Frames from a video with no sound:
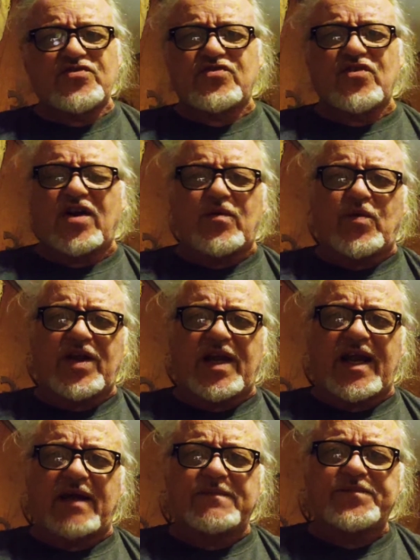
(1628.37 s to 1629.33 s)
started
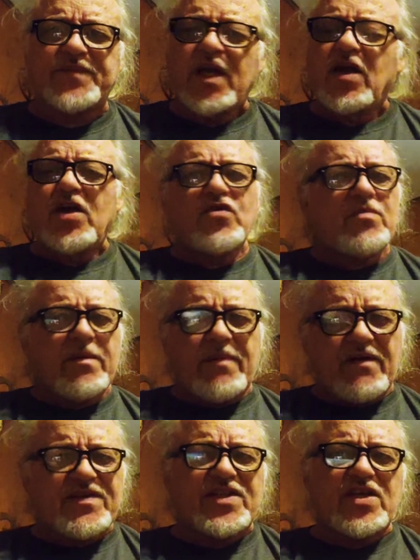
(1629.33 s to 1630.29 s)
working out. You
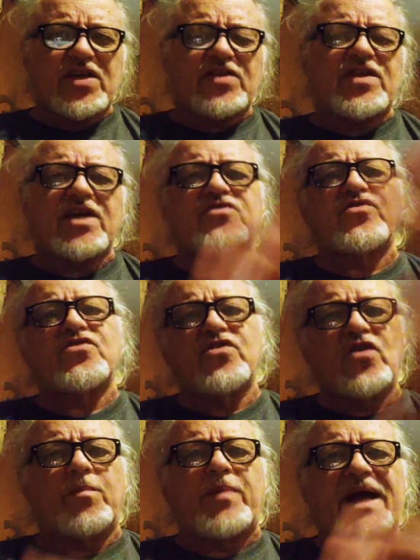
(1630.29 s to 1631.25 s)
remember everything you did, so you
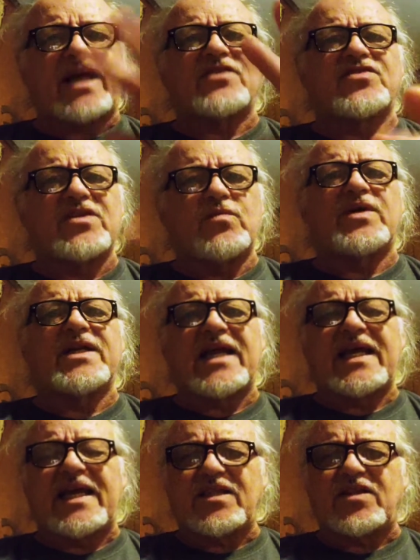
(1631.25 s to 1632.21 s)
can go back and see when did
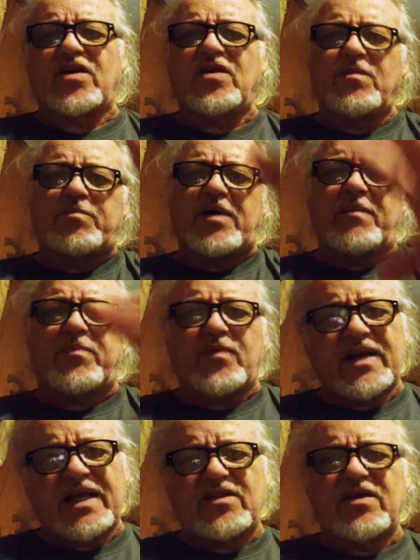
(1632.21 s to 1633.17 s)
I get the good bump,
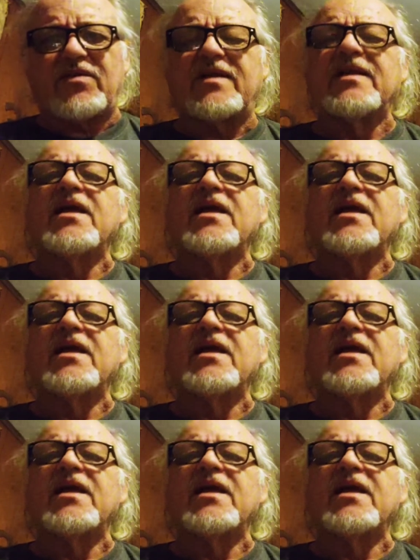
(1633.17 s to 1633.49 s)
when I do,